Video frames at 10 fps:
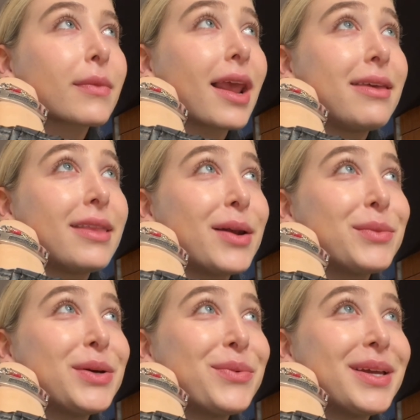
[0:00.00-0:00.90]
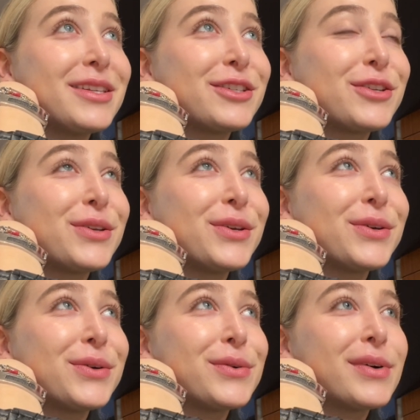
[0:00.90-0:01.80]
And then we went
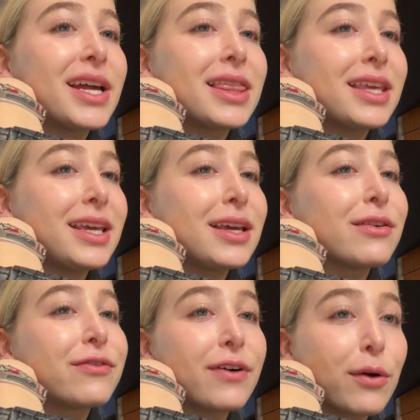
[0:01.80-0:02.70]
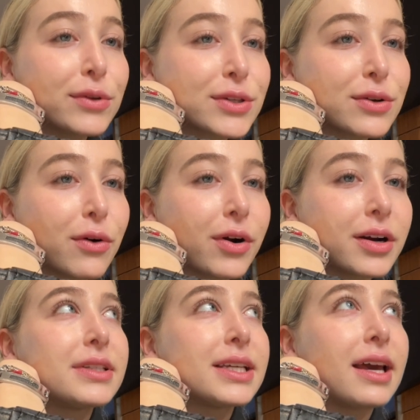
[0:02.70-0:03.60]
to the phone
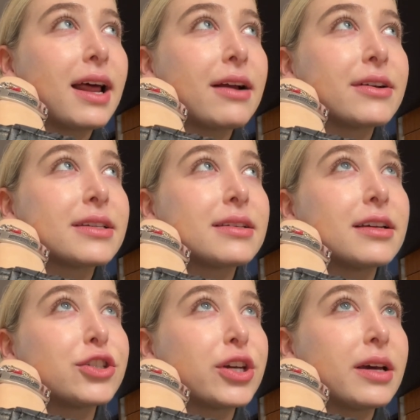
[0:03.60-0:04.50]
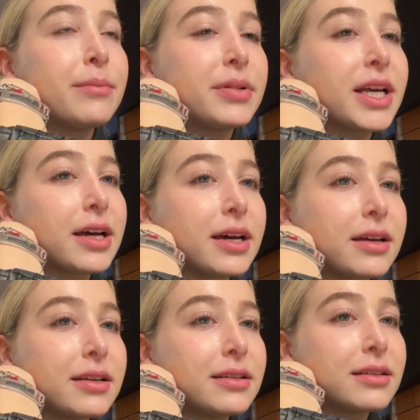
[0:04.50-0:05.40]
store to get Iris a chip, like
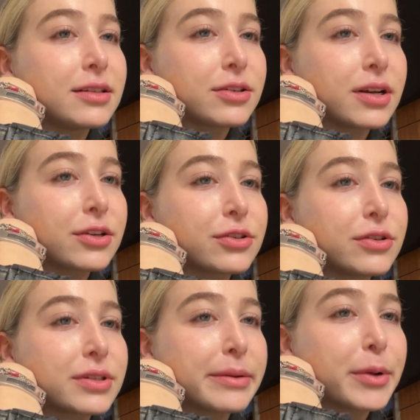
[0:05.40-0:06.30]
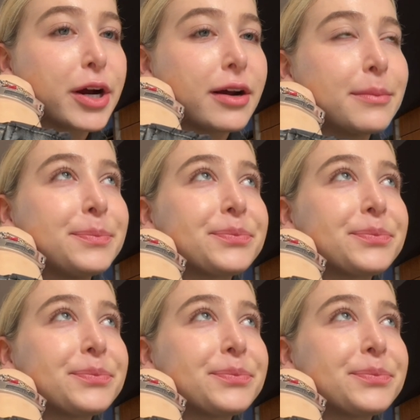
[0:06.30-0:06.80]
a international SIM card.